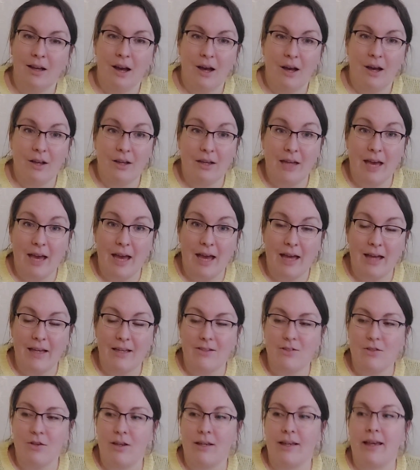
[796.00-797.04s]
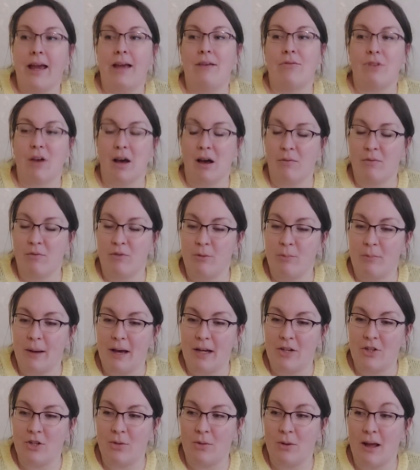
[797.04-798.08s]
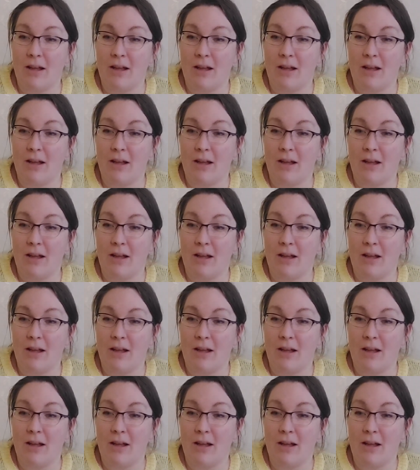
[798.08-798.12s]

Okay, so I gave that up for a bad job.